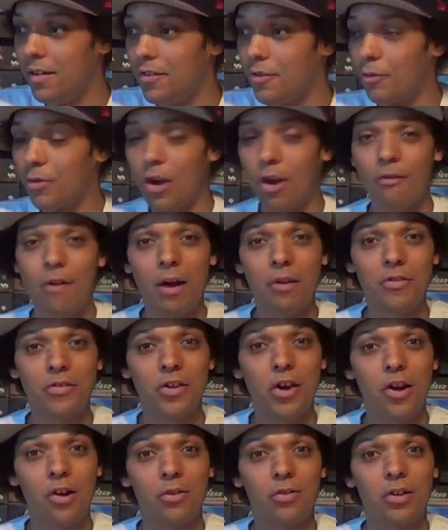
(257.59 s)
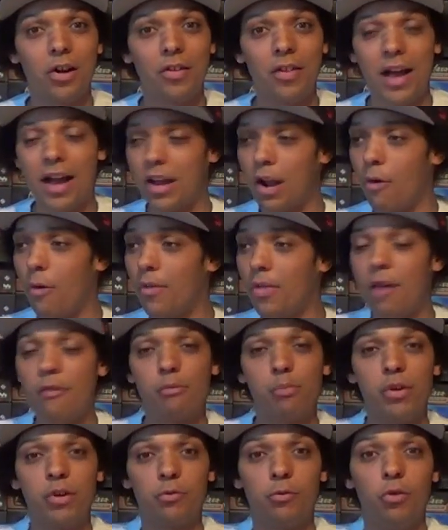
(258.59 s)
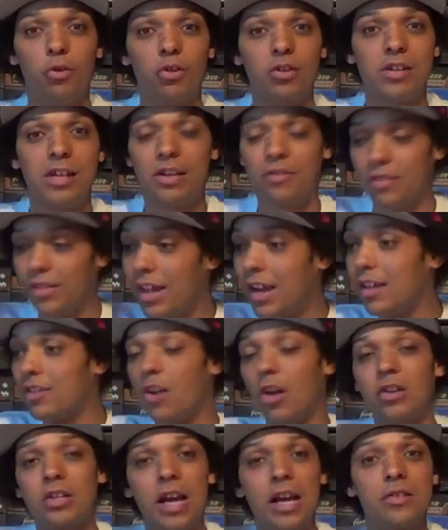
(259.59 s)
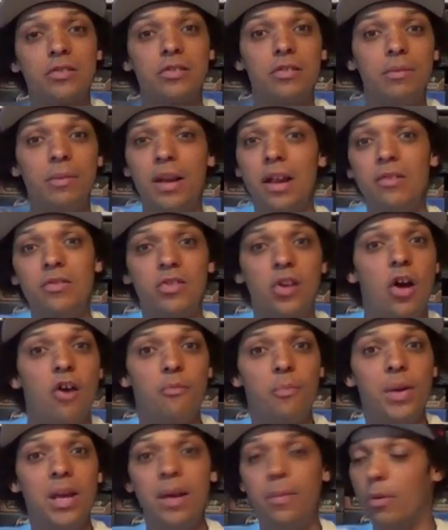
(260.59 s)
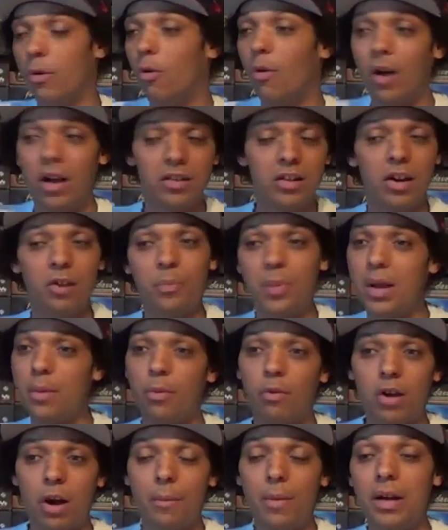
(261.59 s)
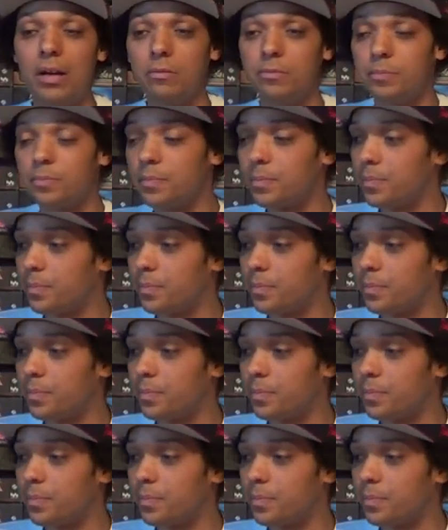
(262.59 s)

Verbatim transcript: So we go around in circles like that. I go, well, the other bridge wars, literally, they just like test them and then serve people as like people coming in.